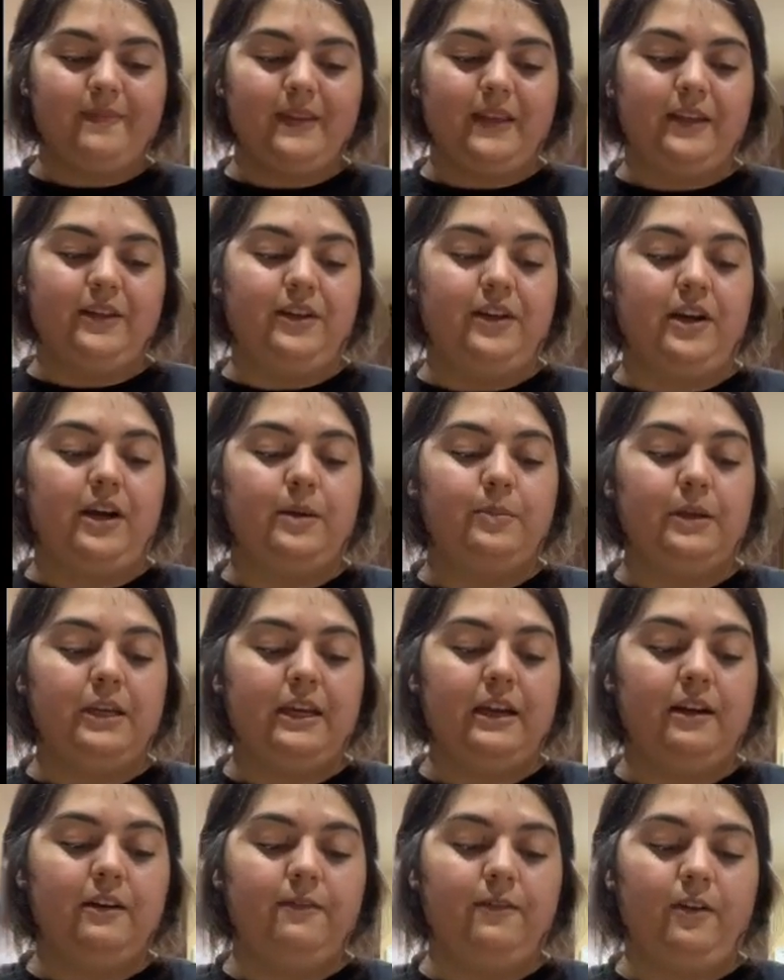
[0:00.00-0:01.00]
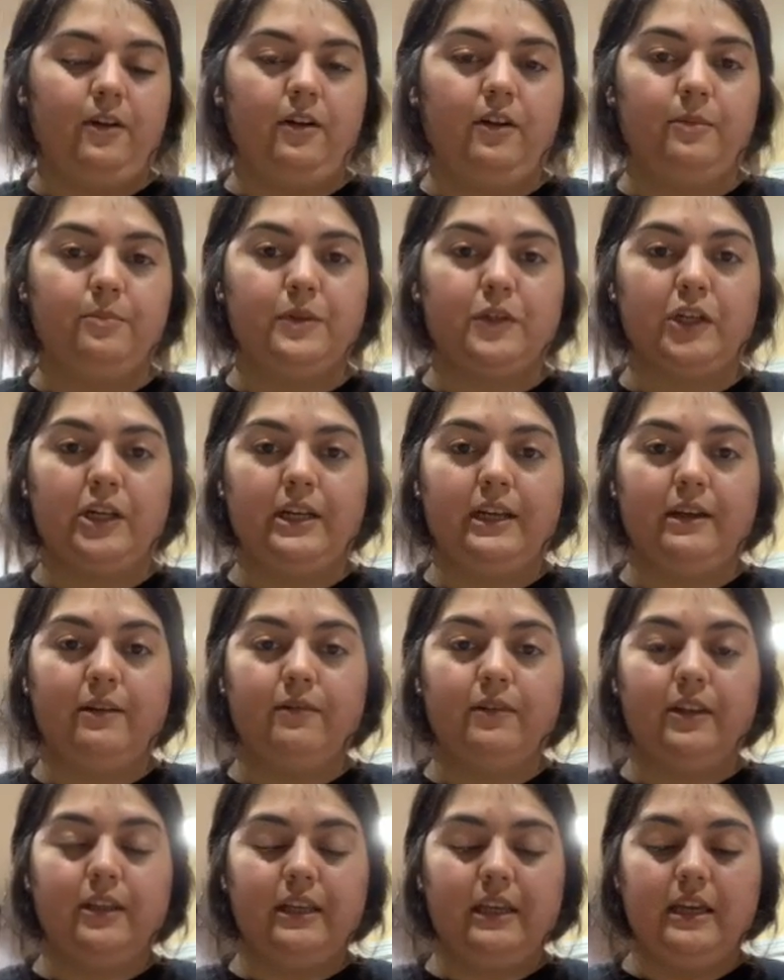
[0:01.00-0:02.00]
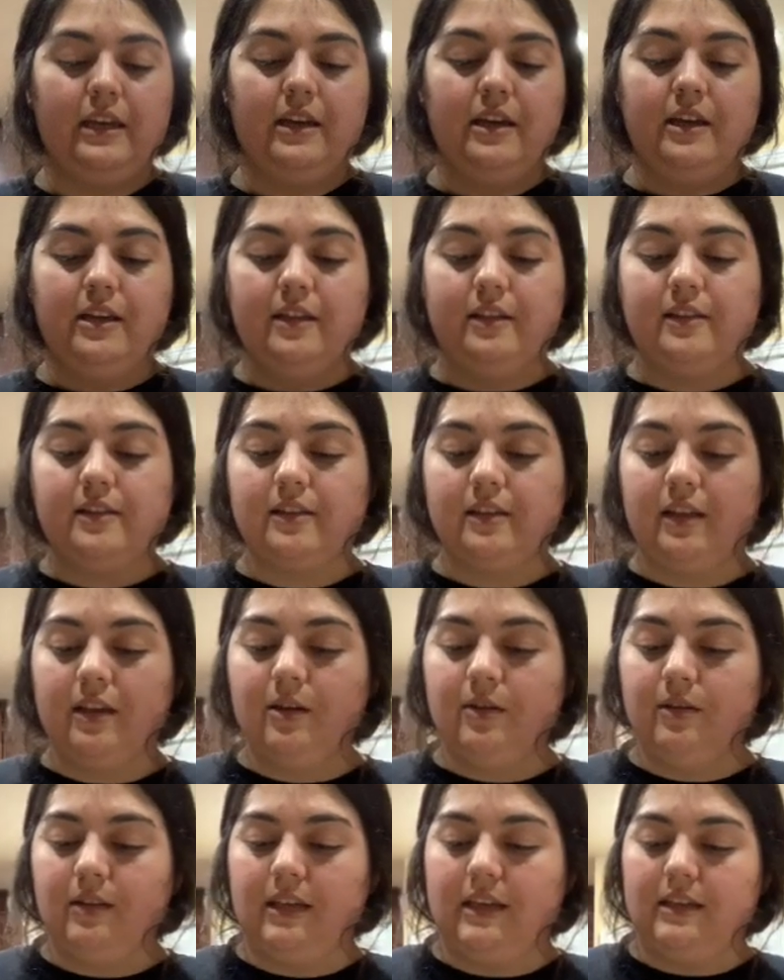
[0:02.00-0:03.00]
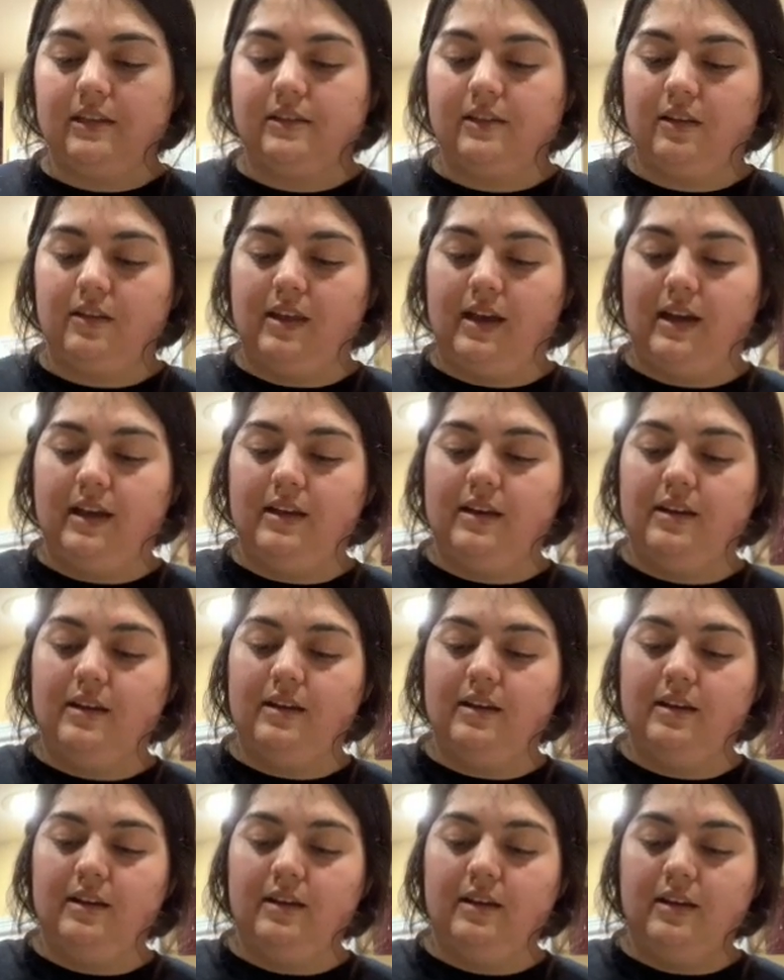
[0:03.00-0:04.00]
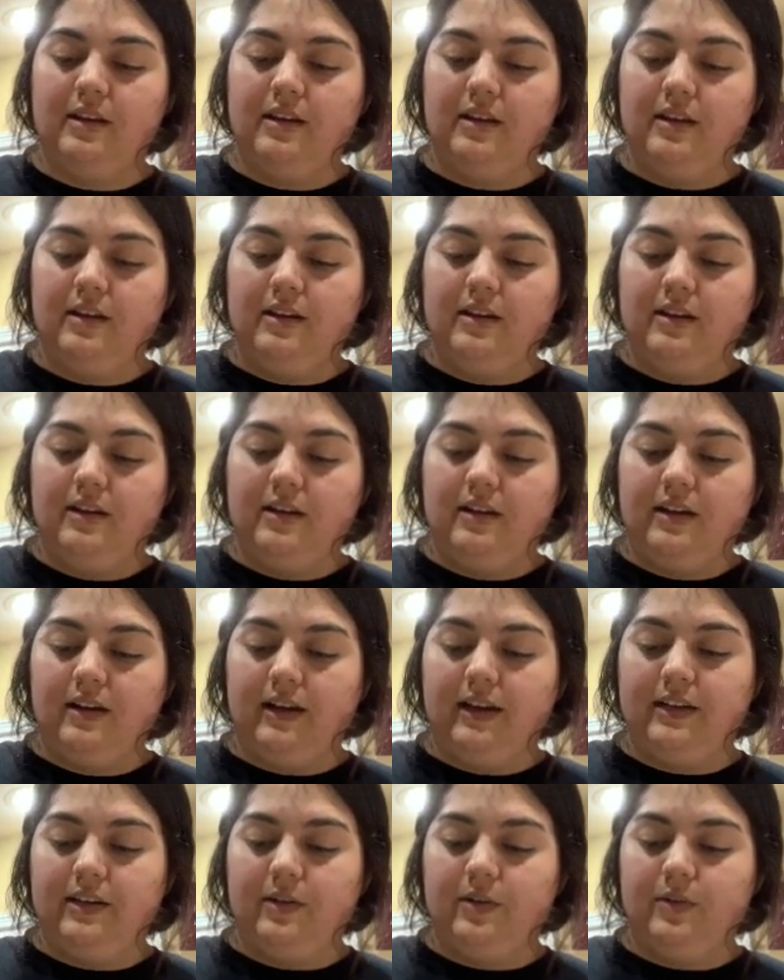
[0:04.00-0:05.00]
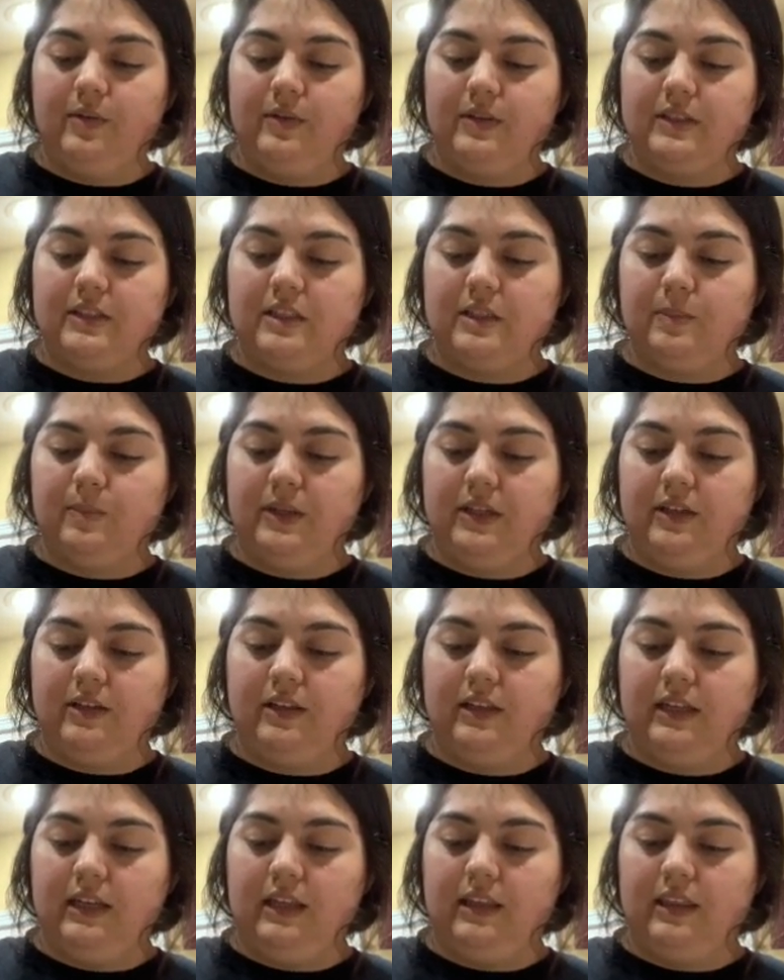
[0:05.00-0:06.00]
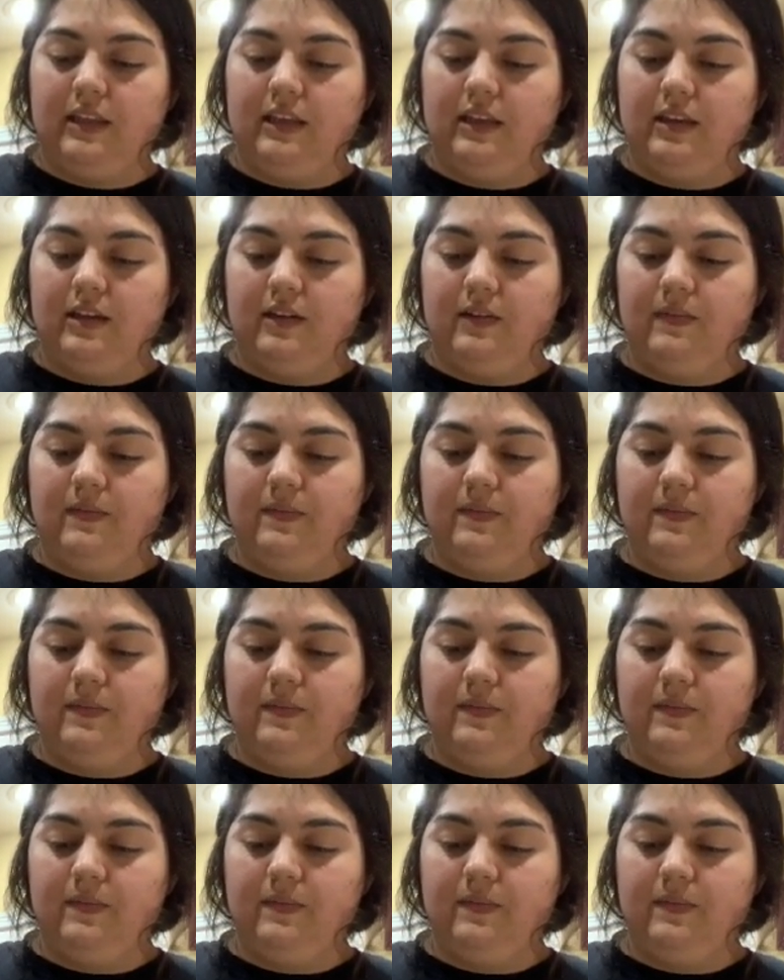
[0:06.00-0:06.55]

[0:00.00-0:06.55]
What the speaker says: And you gotta be careful. I'm turning it really slowly so that I don't spill anything.